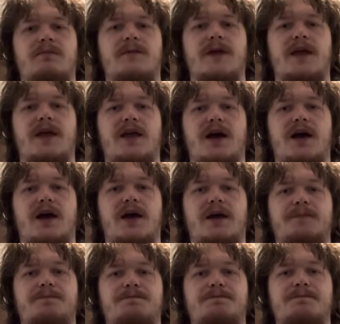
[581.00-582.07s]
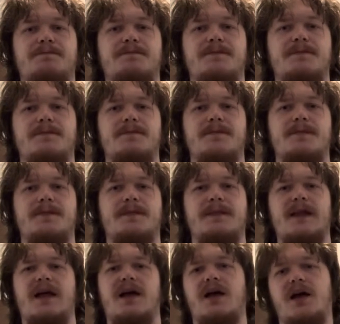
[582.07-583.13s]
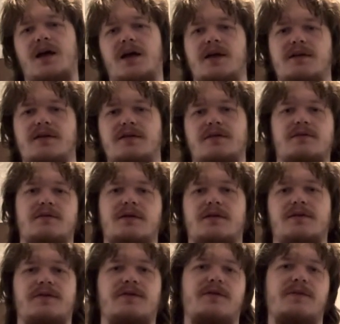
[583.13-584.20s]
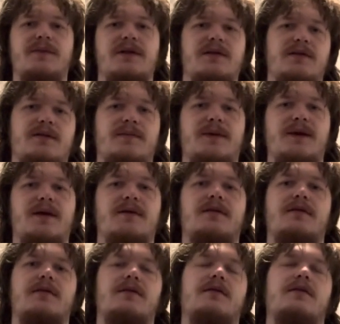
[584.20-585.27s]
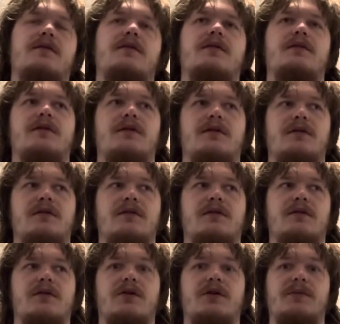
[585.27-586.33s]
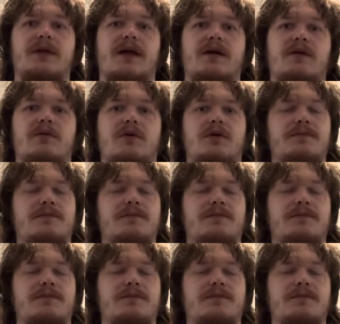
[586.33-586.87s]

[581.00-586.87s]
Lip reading: AI to hide in this forbidden space called the black wall.